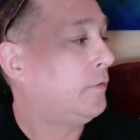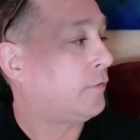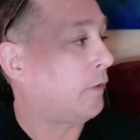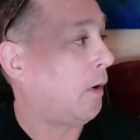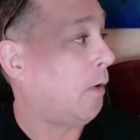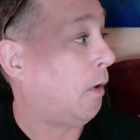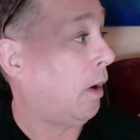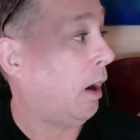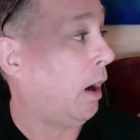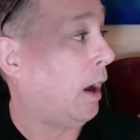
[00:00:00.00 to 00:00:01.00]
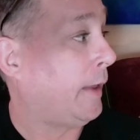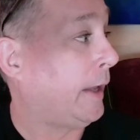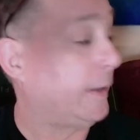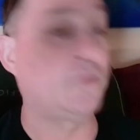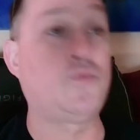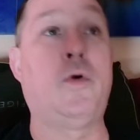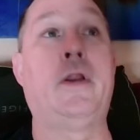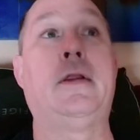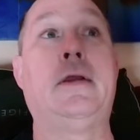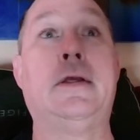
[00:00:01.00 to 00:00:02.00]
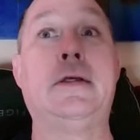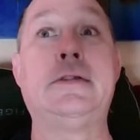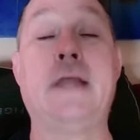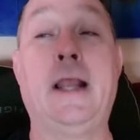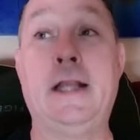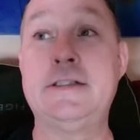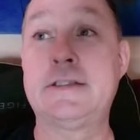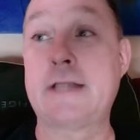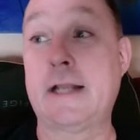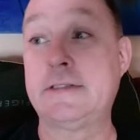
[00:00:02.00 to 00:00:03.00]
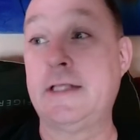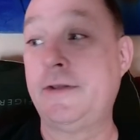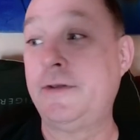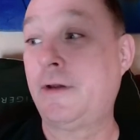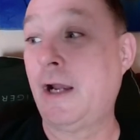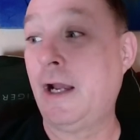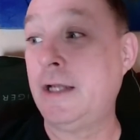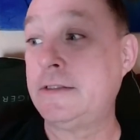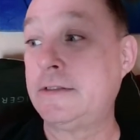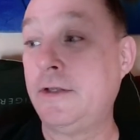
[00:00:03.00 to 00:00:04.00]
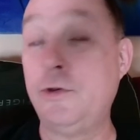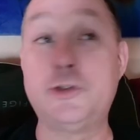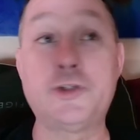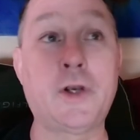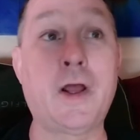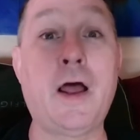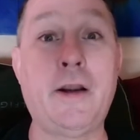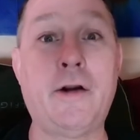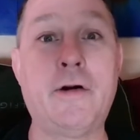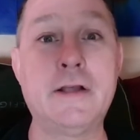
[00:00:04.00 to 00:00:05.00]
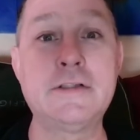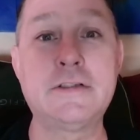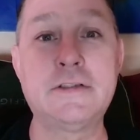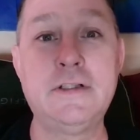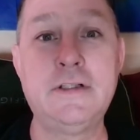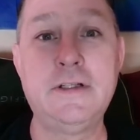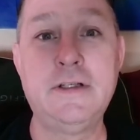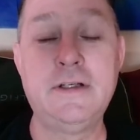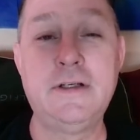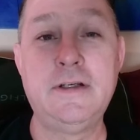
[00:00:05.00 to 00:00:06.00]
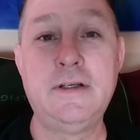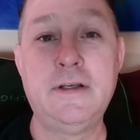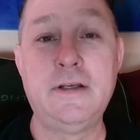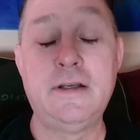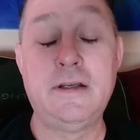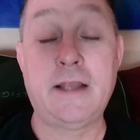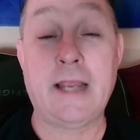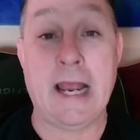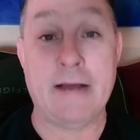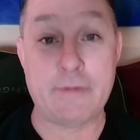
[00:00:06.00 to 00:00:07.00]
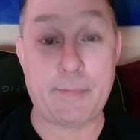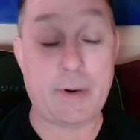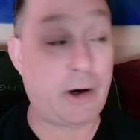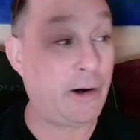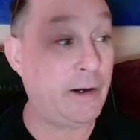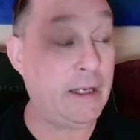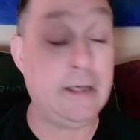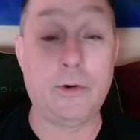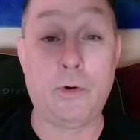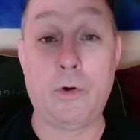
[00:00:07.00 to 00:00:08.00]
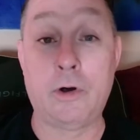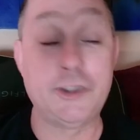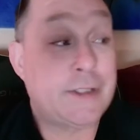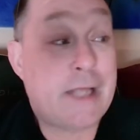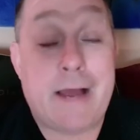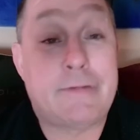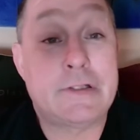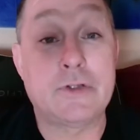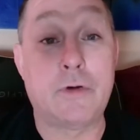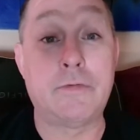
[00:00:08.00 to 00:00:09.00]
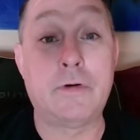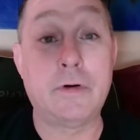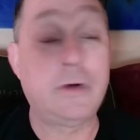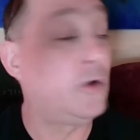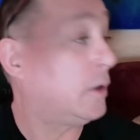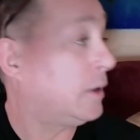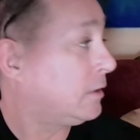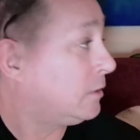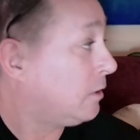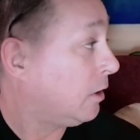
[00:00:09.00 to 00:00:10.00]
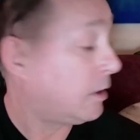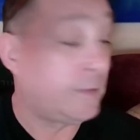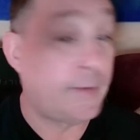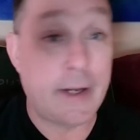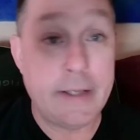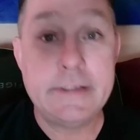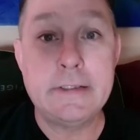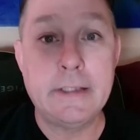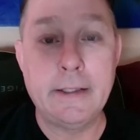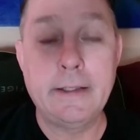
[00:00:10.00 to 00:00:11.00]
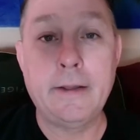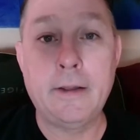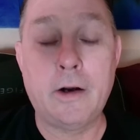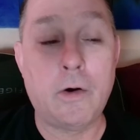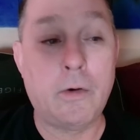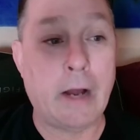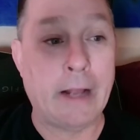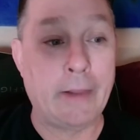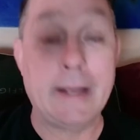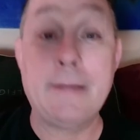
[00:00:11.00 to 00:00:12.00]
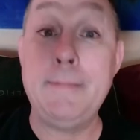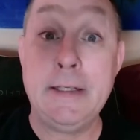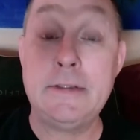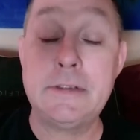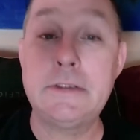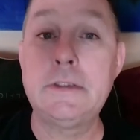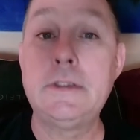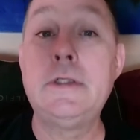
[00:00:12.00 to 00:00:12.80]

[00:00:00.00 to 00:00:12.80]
So it is what it is. And I just got to tell you guys, you should hire us. Have a party or just have us over. Cook a nice thing, you know. I like meat,